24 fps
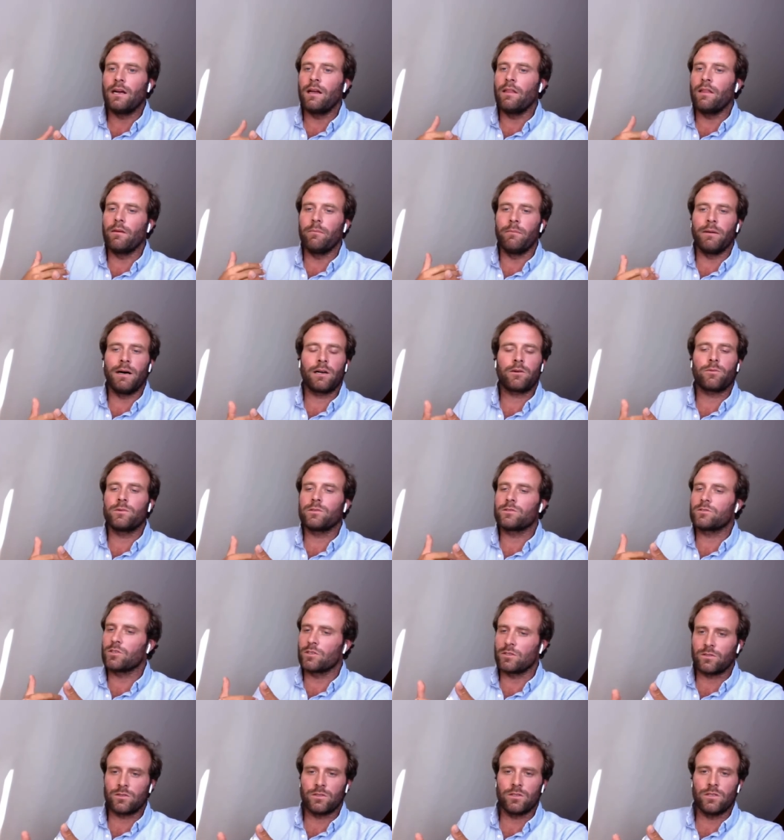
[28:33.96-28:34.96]
and the mark will
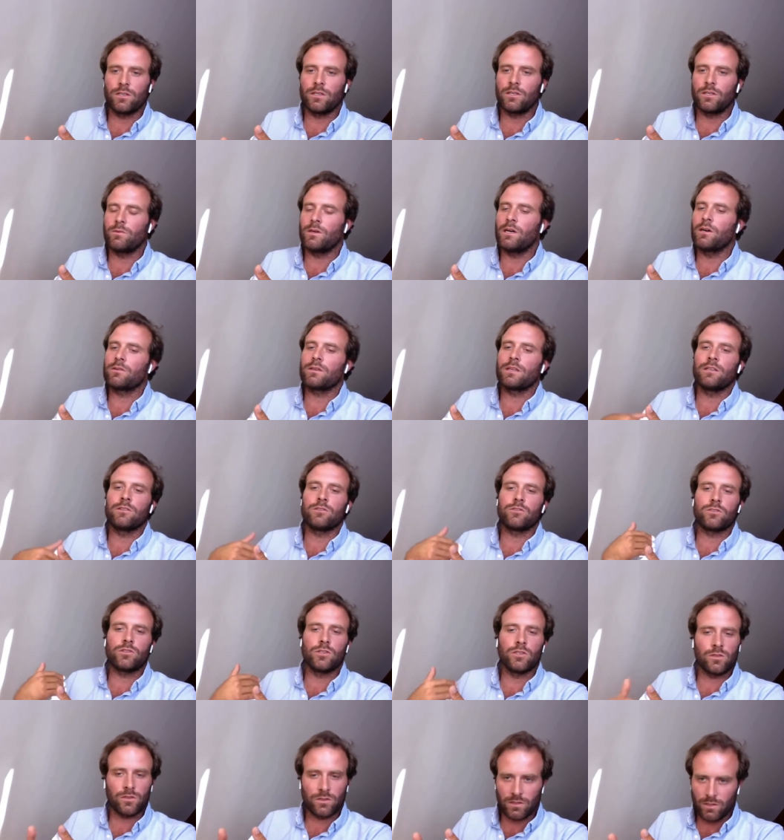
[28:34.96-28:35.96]
just turn around and
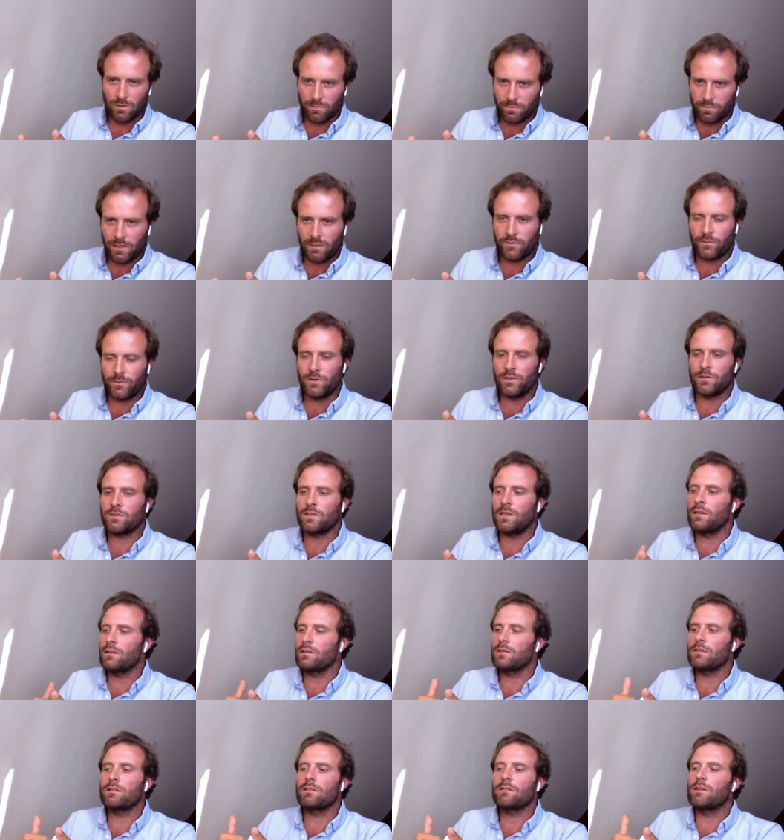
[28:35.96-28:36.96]
just go bow first
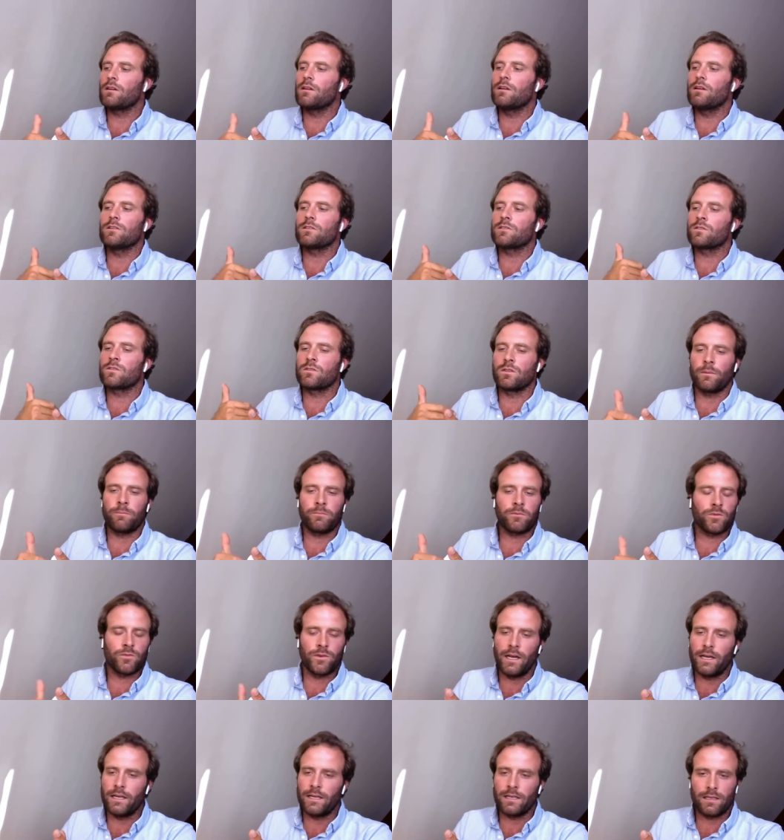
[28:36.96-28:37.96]
and stop
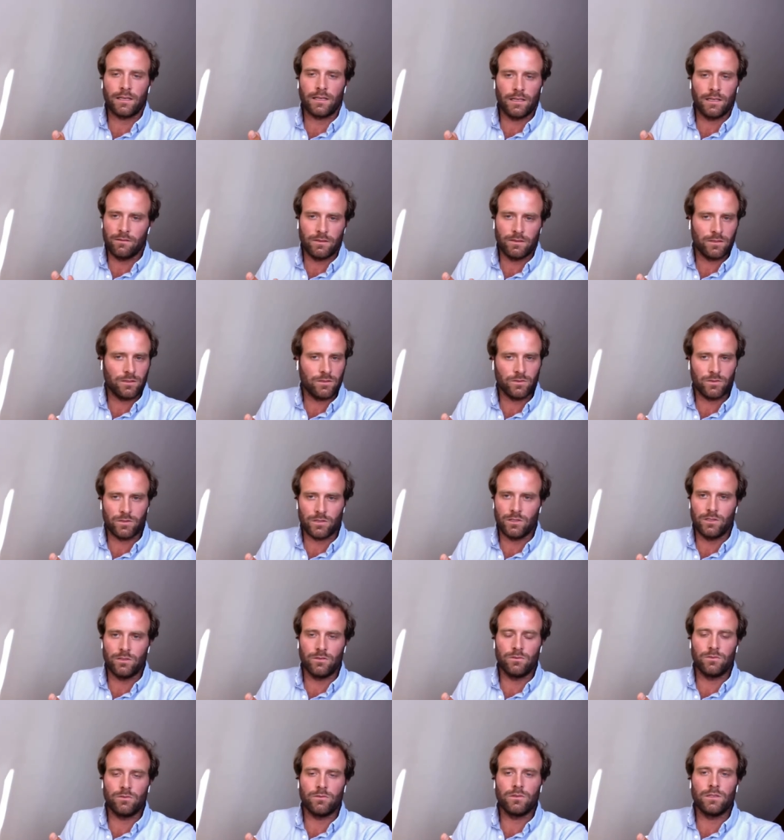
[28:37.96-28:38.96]
trying even to
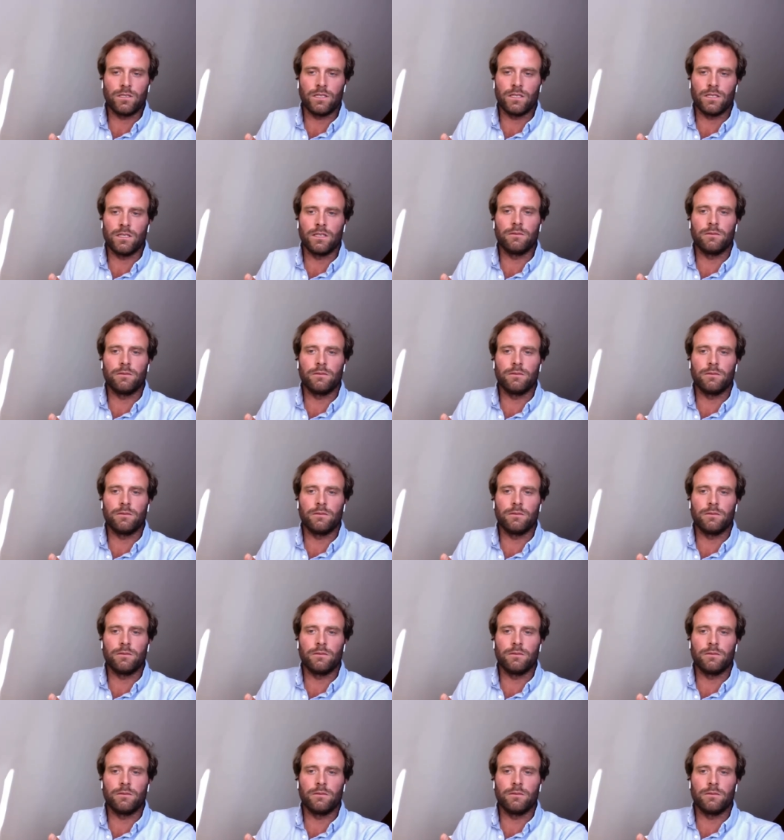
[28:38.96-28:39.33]
go